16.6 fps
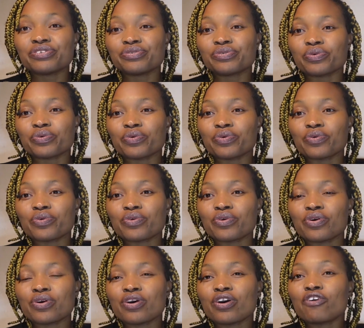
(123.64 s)
euro
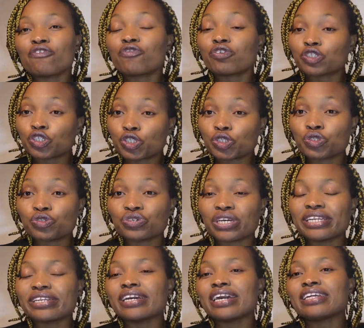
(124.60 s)
for
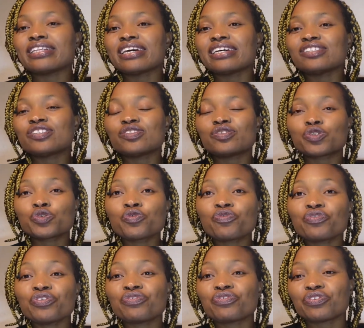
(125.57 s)
children and then
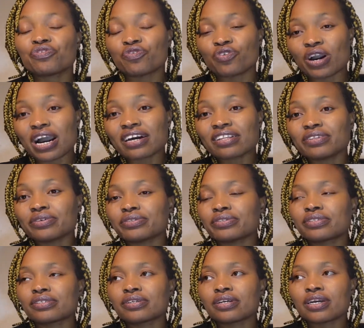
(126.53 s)
250 for
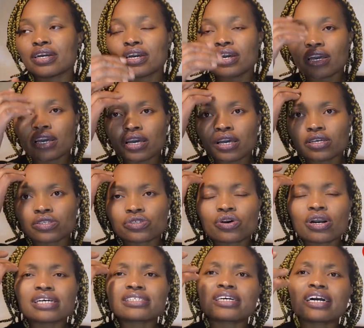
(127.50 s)
adults.
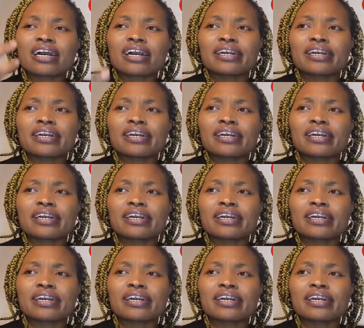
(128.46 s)
So as